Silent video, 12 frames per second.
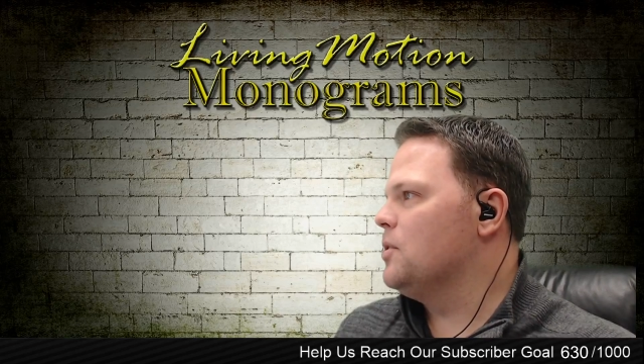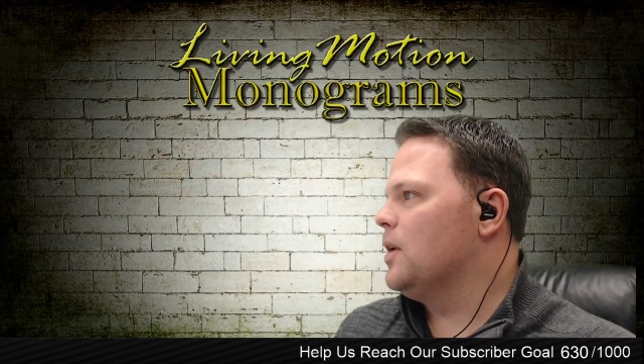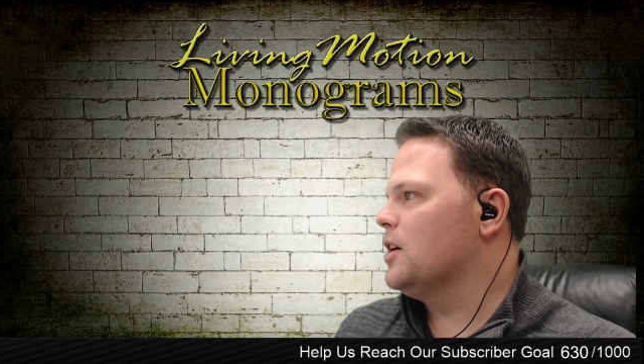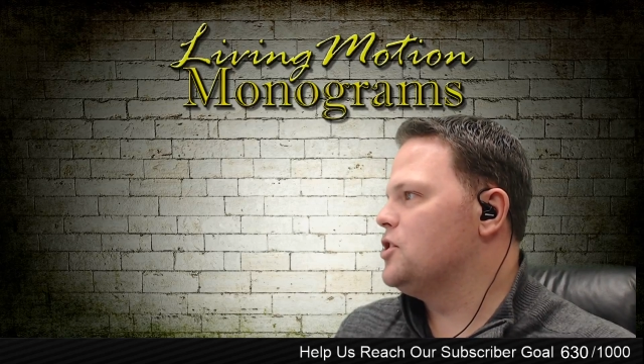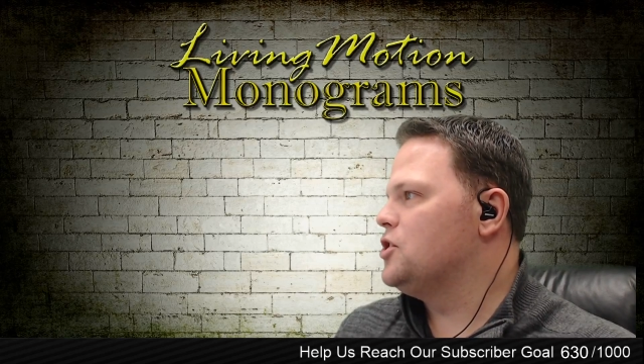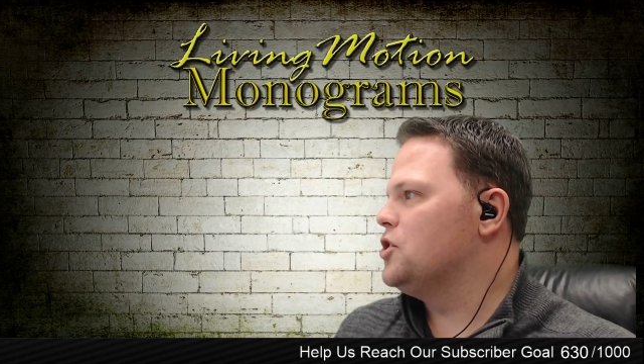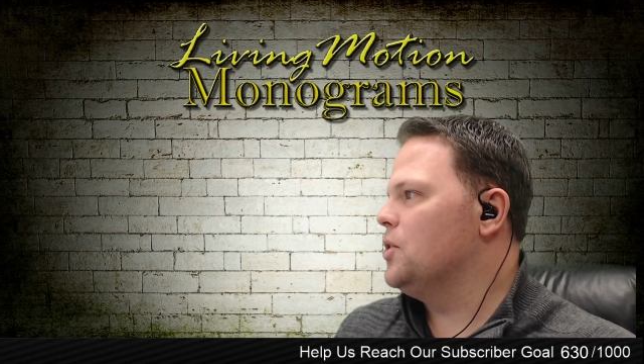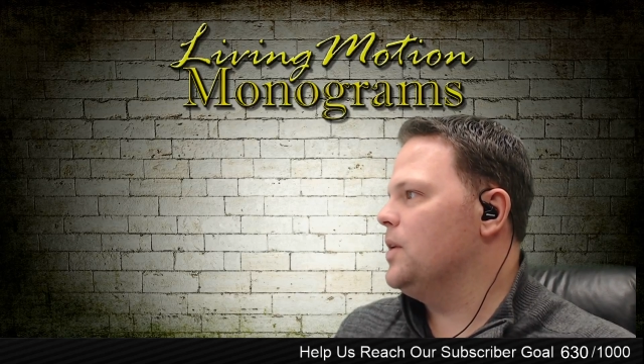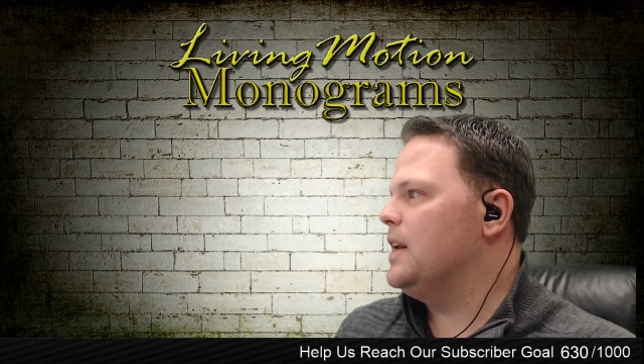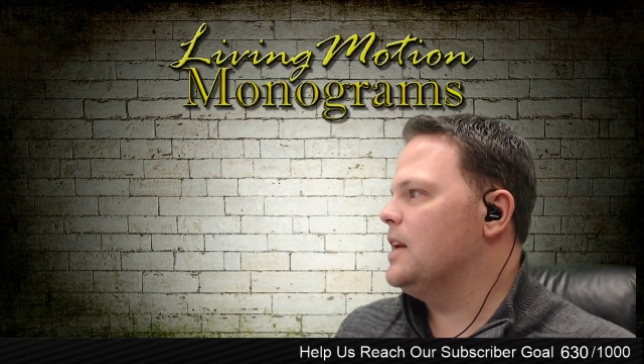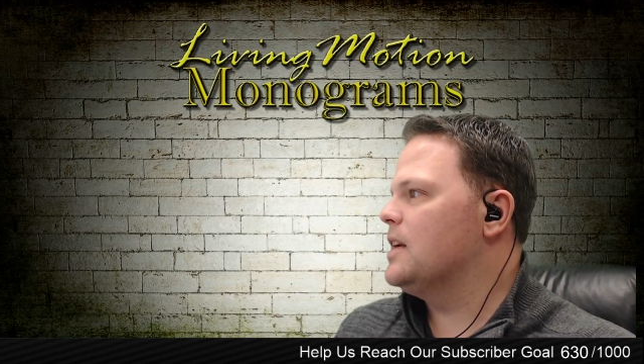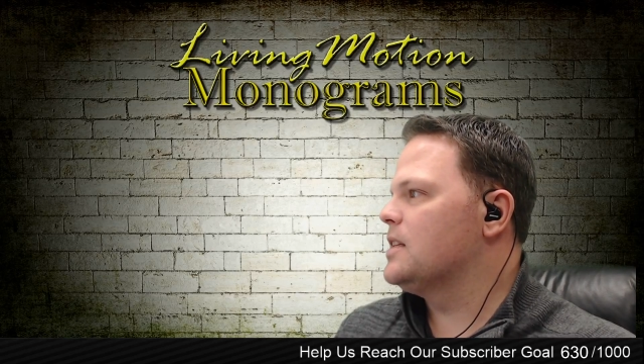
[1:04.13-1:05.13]
you are
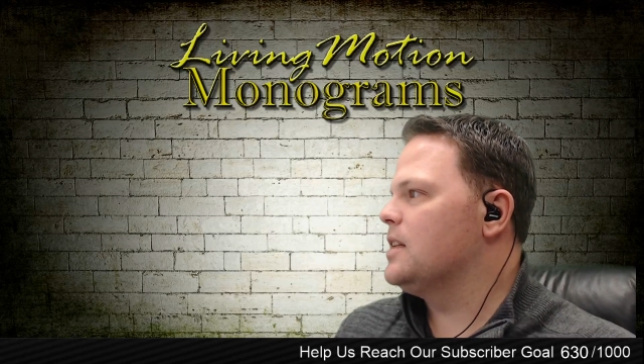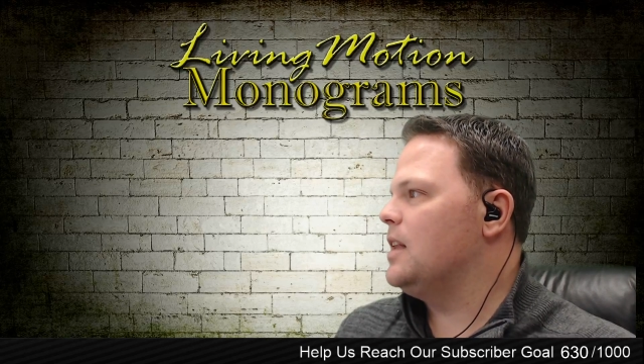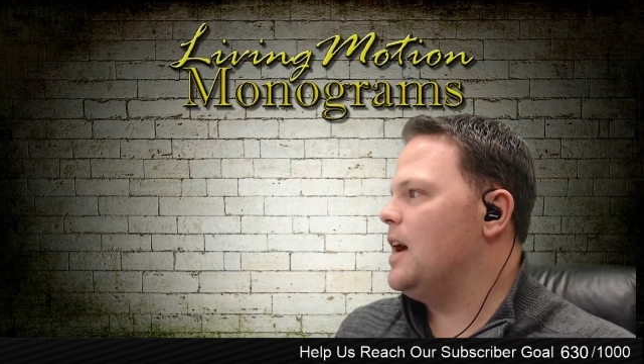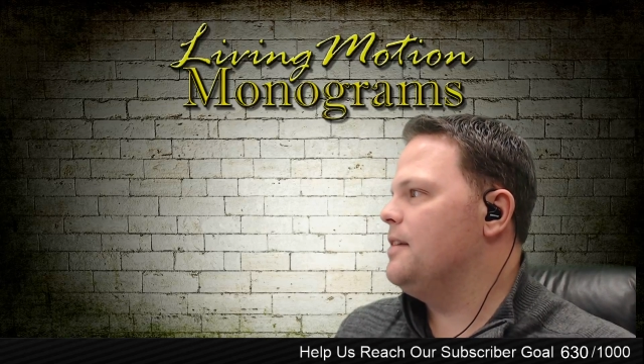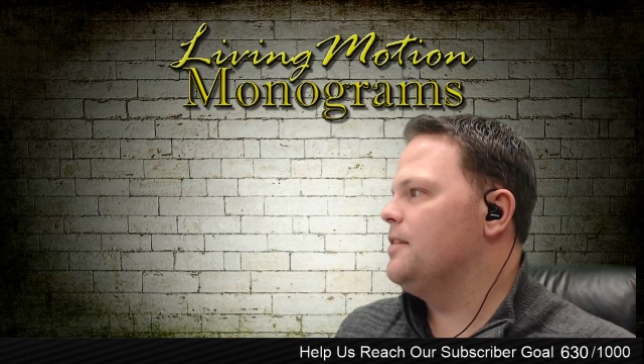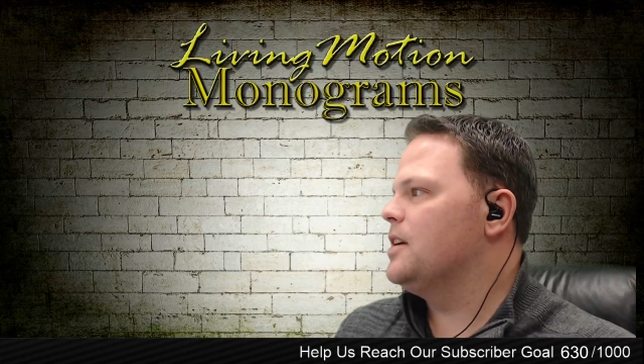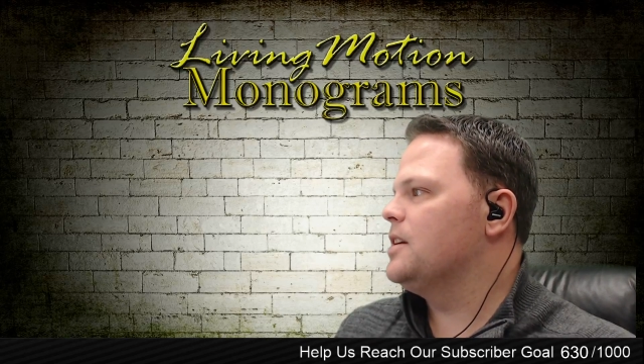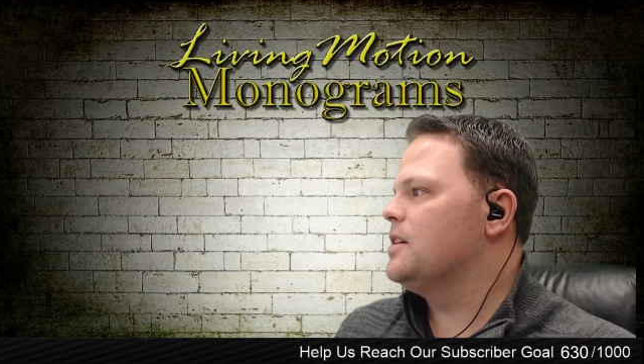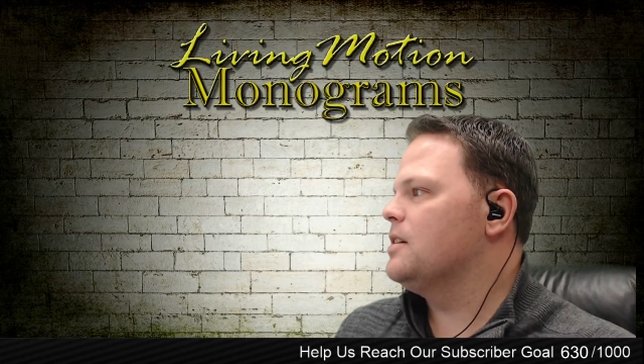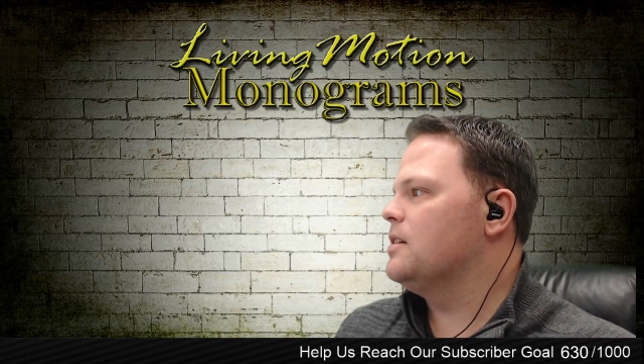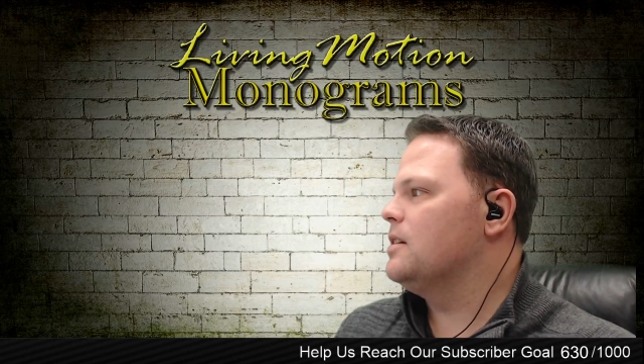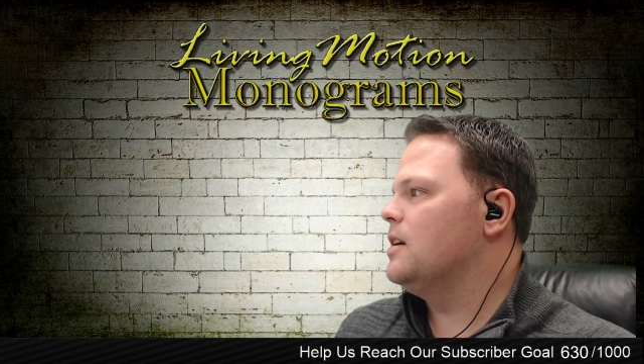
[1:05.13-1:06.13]
joining us live
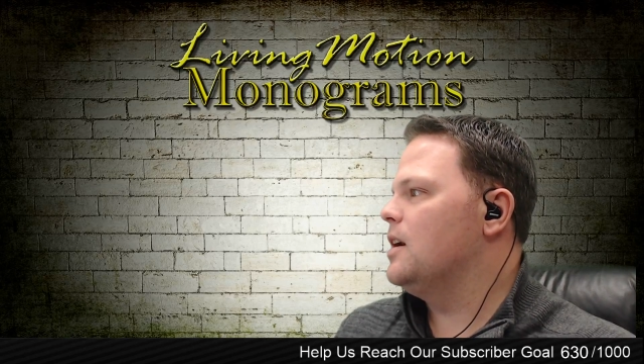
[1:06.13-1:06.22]
on